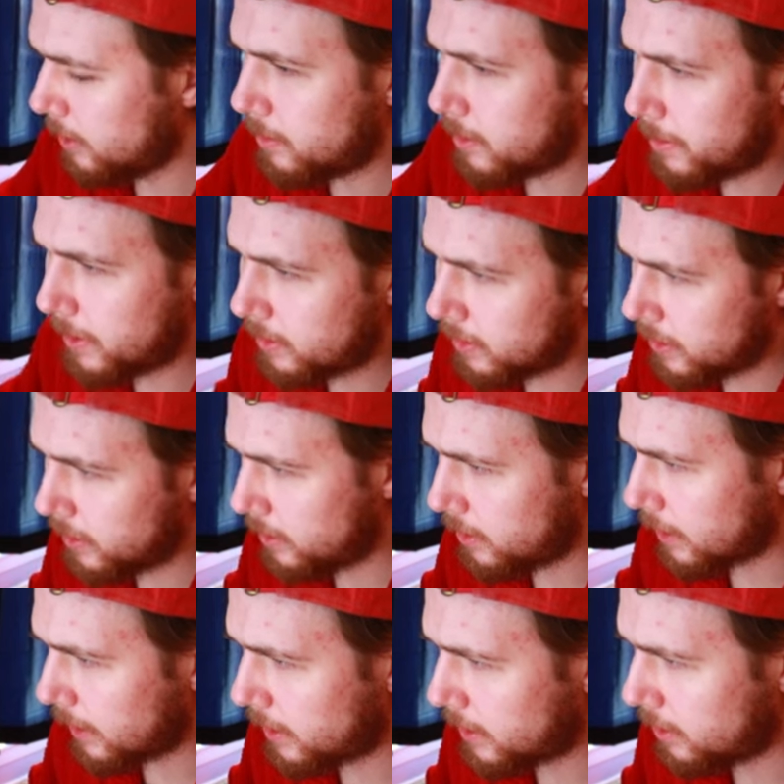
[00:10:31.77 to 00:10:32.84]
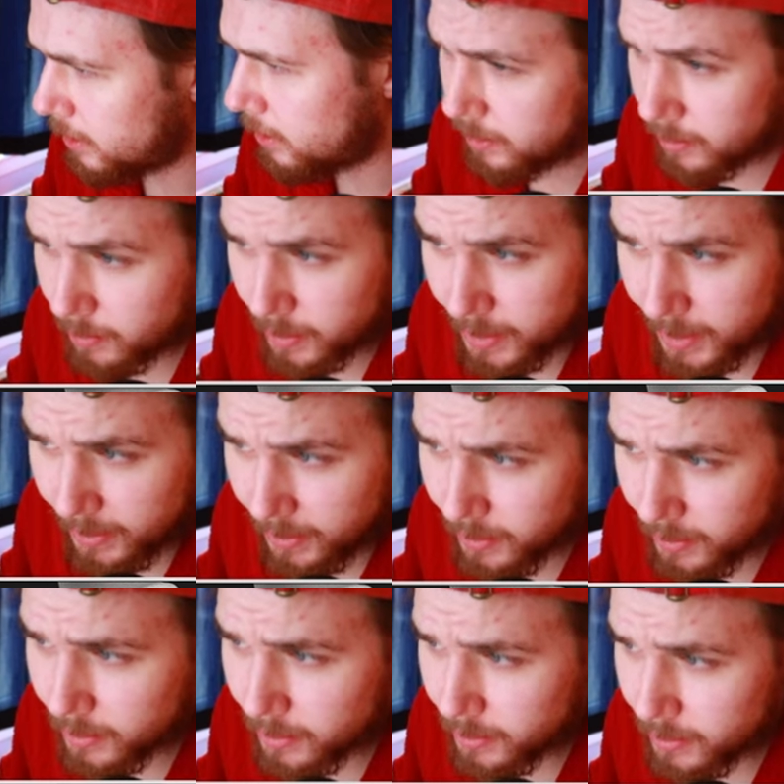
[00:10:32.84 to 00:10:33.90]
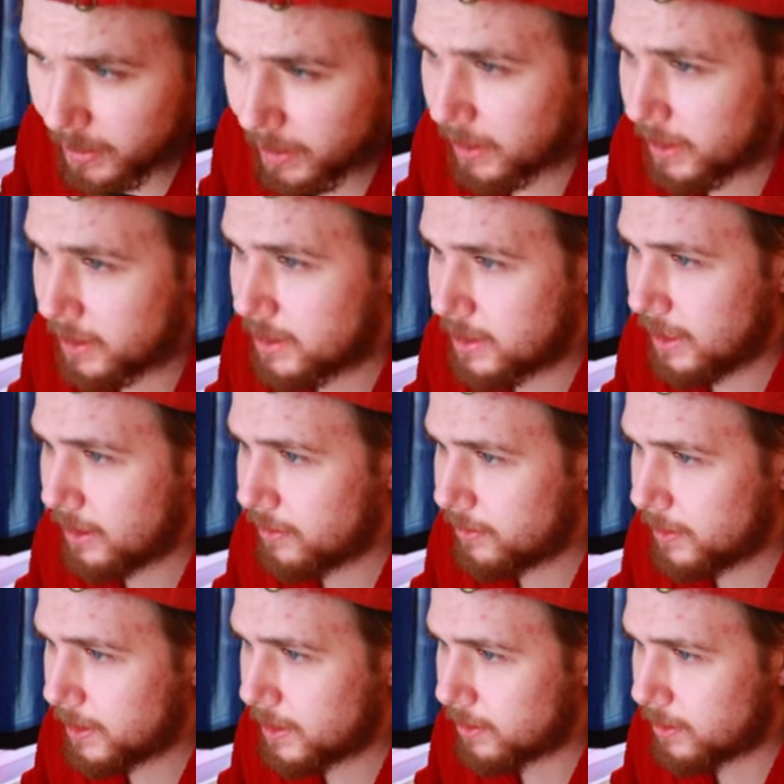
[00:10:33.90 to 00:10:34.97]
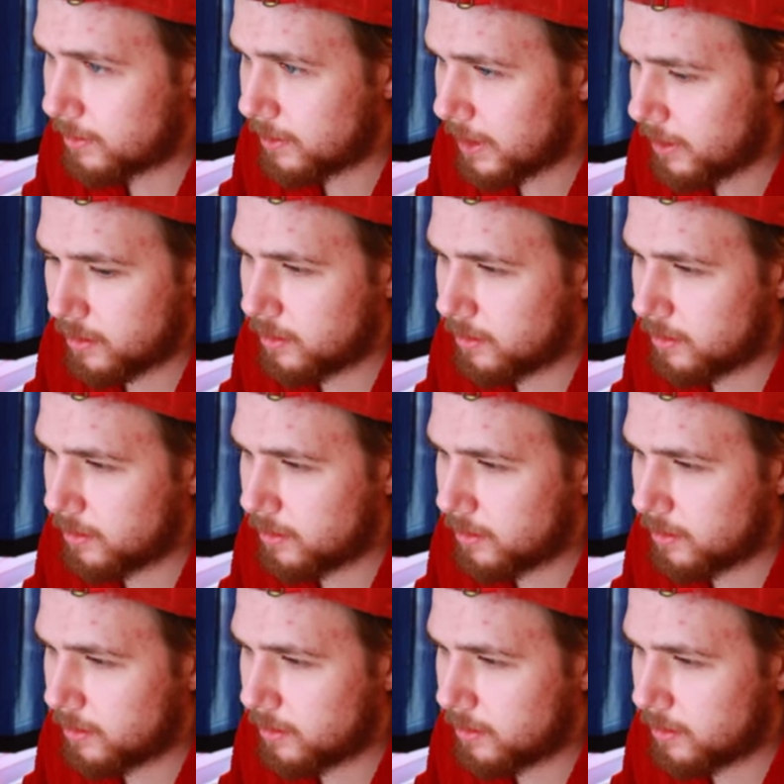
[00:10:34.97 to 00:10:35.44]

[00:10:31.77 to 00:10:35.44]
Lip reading: Apparently I can sack. Yeah, I can sacrifice already.